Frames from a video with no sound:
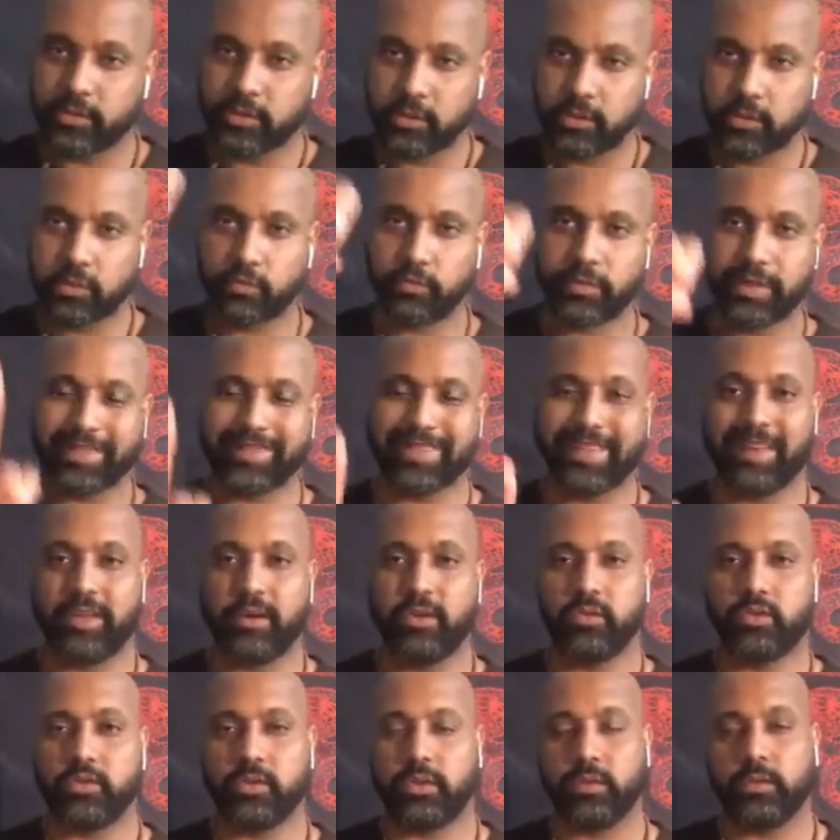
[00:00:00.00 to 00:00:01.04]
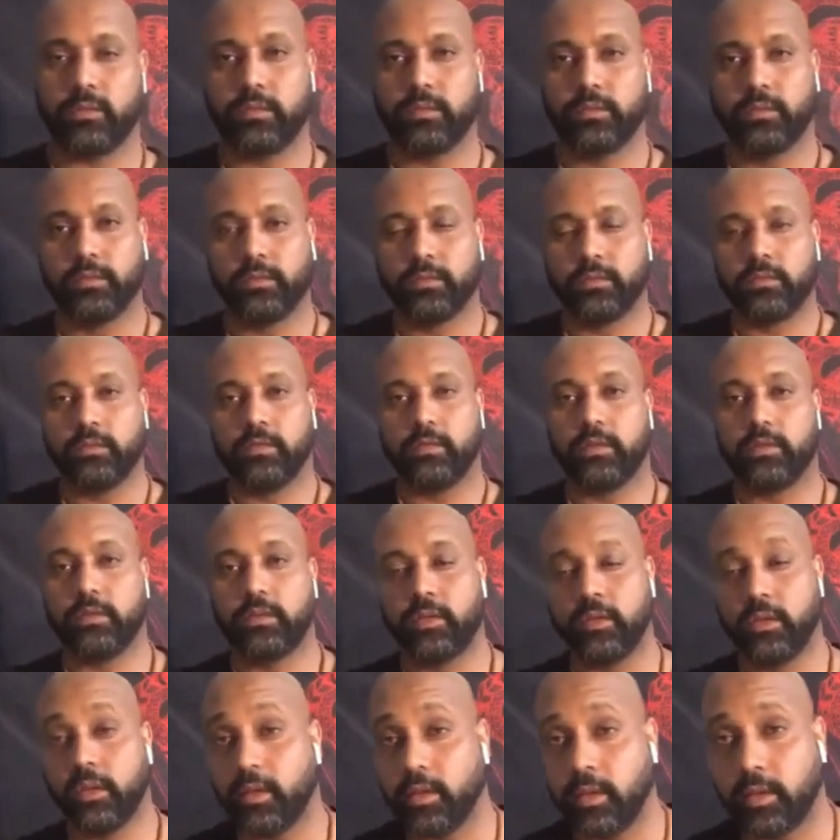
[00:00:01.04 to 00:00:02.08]
you to direct energy.
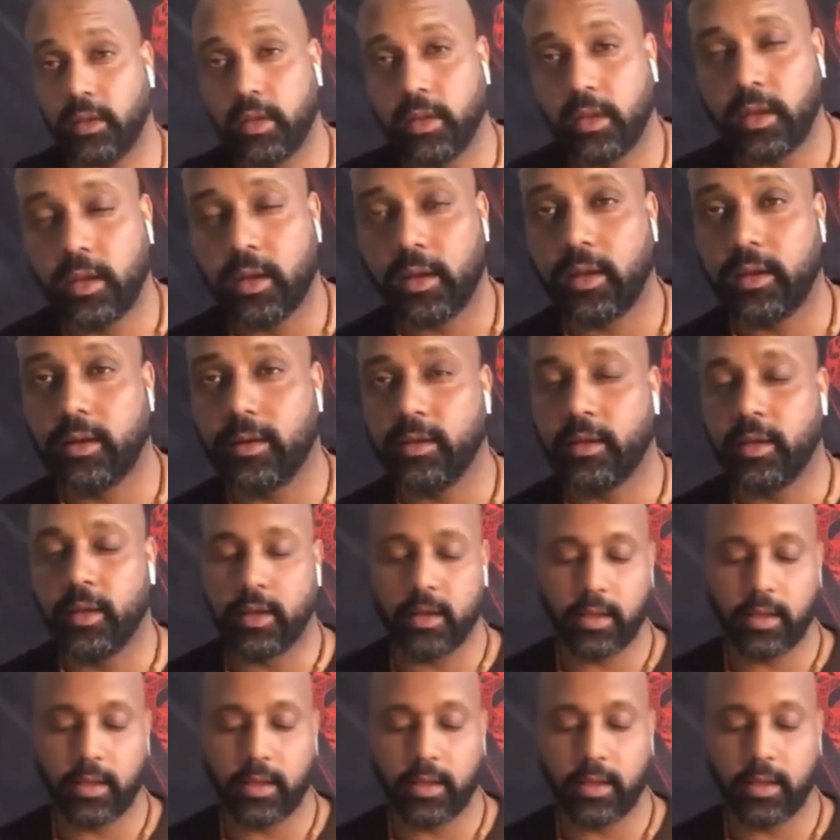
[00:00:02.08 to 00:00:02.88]
And